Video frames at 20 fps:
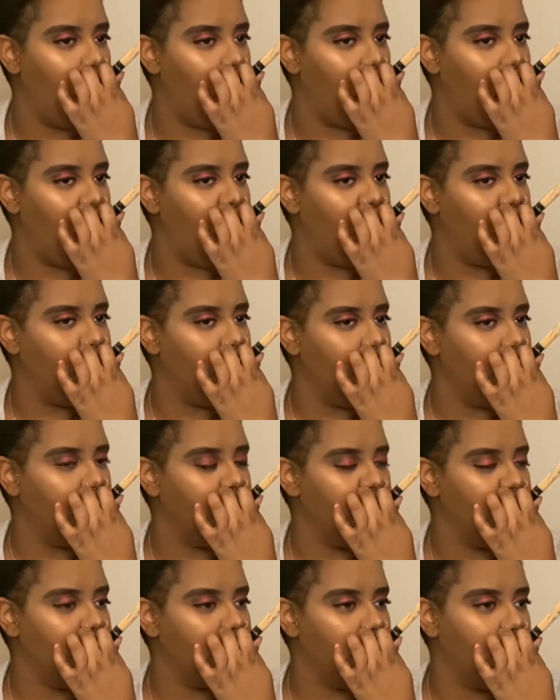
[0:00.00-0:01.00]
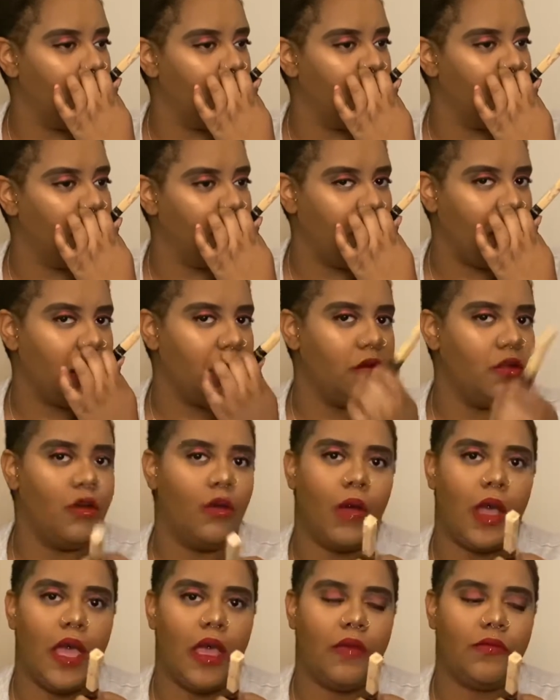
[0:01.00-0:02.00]
at these numbers when I know
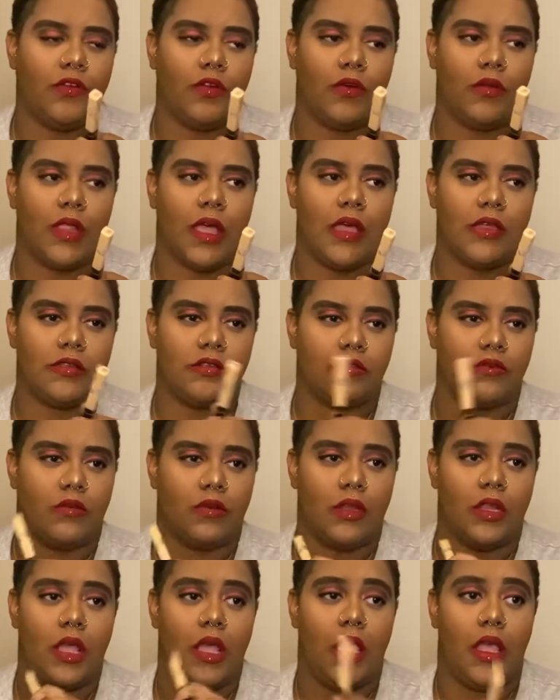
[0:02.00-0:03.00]
I have no glasses on,